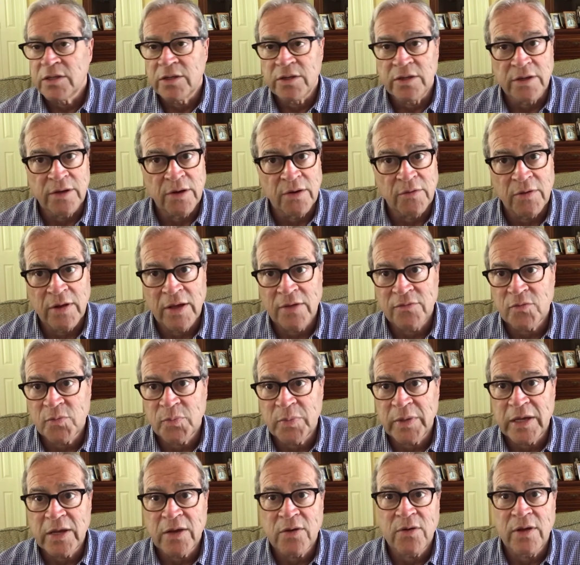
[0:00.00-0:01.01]
You don't have to
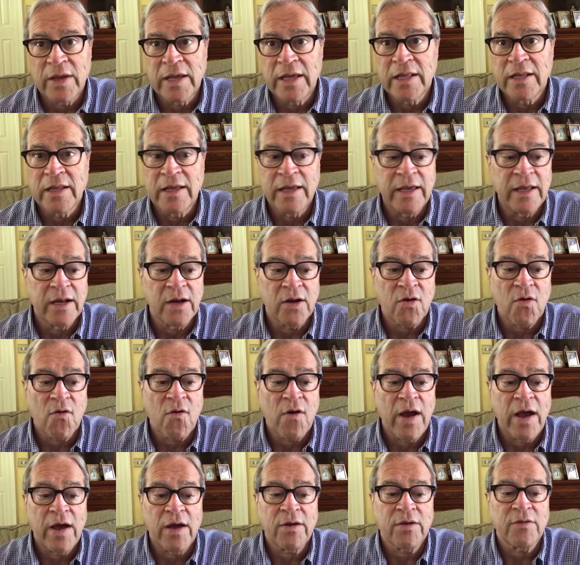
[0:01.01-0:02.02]
be in a
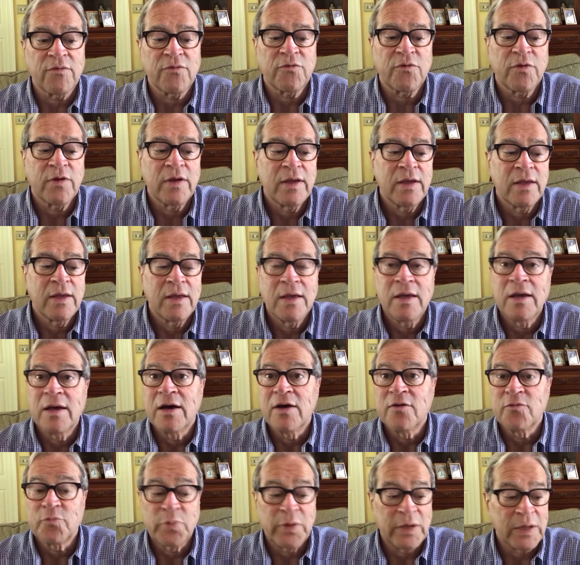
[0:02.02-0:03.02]
crowd
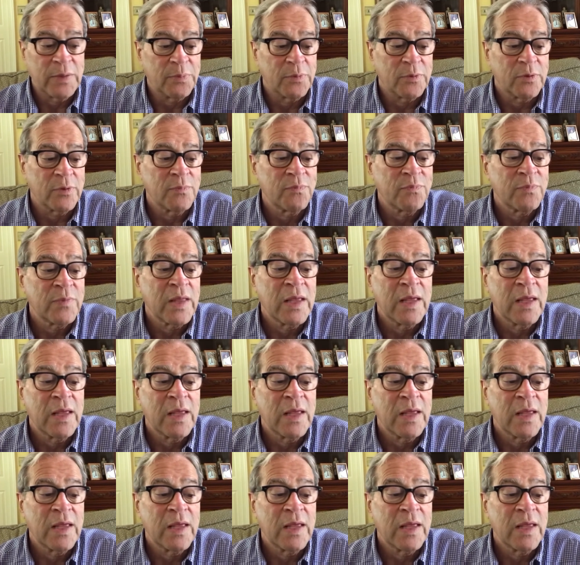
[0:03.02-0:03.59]
of people.